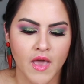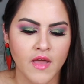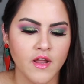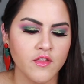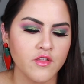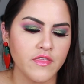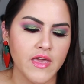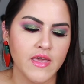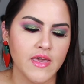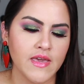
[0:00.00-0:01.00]
Another
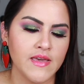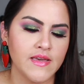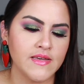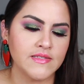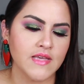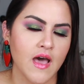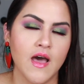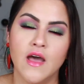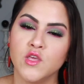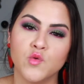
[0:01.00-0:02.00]
thing is
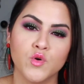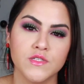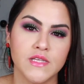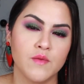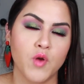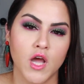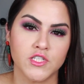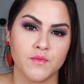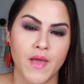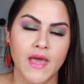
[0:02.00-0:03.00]
you will see
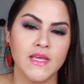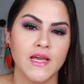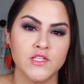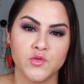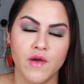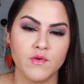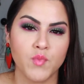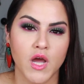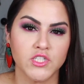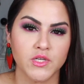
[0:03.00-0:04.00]
project panning. I do have a
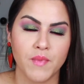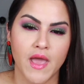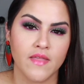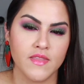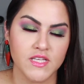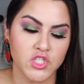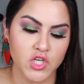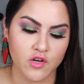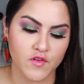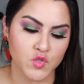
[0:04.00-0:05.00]
project pan this
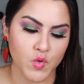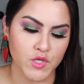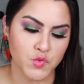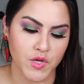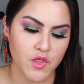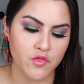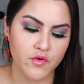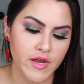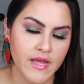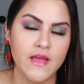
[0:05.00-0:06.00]
year for
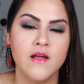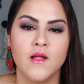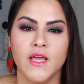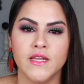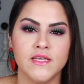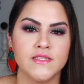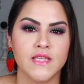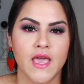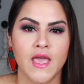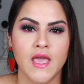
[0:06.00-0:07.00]
2023. It
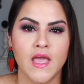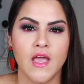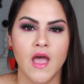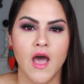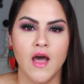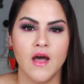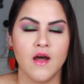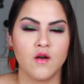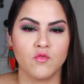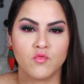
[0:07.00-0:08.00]
is a
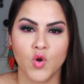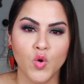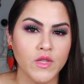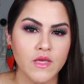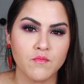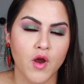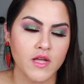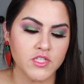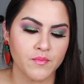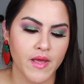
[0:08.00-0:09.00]
rolling
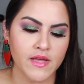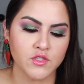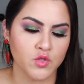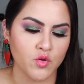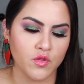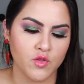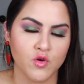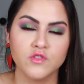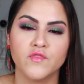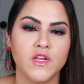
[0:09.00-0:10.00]
project pan, so
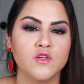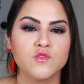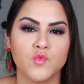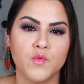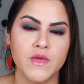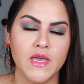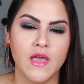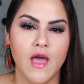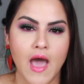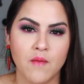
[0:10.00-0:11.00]
those videos will be
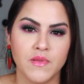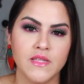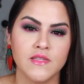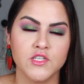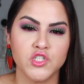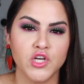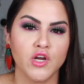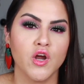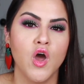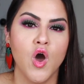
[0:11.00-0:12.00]
happening this
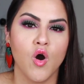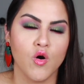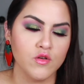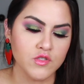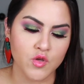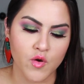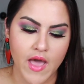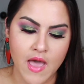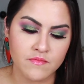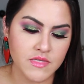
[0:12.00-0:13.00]
year. Also
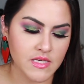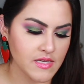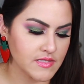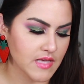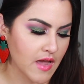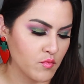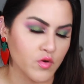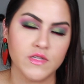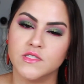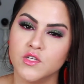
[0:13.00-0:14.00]
empties, I
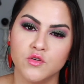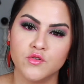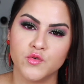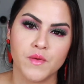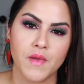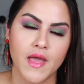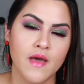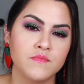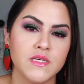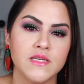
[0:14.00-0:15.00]
will continue doing my
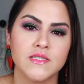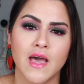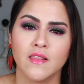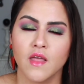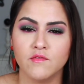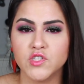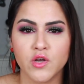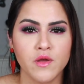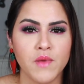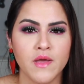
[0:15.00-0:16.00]
empties. I love
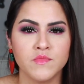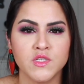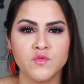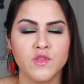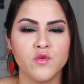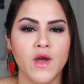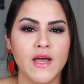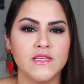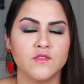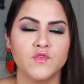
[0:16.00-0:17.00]
sharing my empties with you
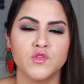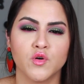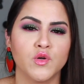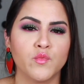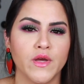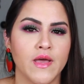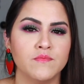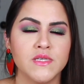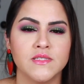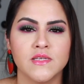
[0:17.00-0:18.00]
guys. If you don't know what
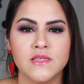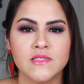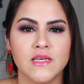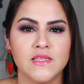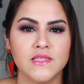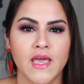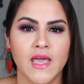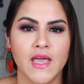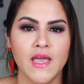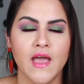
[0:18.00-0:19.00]
empties is, it's
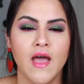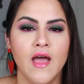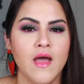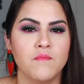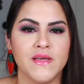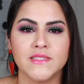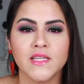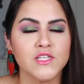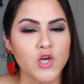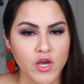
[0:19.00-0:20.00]
a
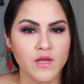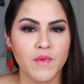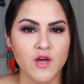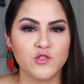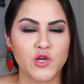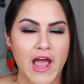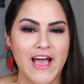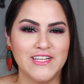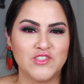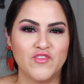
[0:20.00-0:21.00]
basically talking about
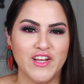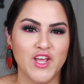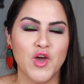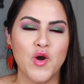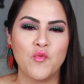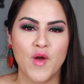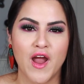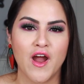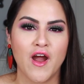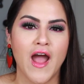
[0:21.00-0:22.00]
trash video
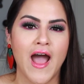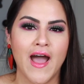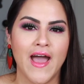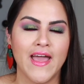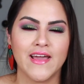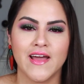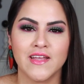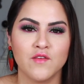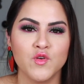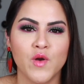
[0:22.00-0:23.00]
where I
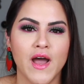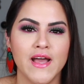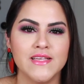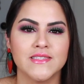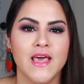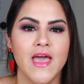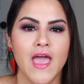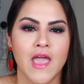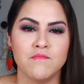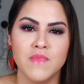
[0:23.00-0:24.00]
kind of give you guys
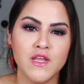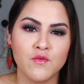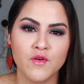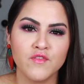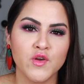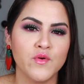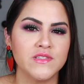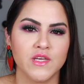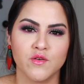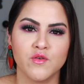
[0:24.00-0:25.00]
a mini review
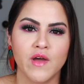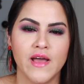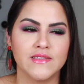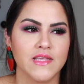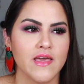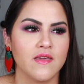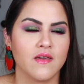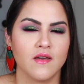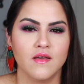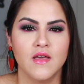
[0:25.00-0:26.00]
and tell you guys
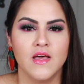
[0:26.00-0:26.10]
like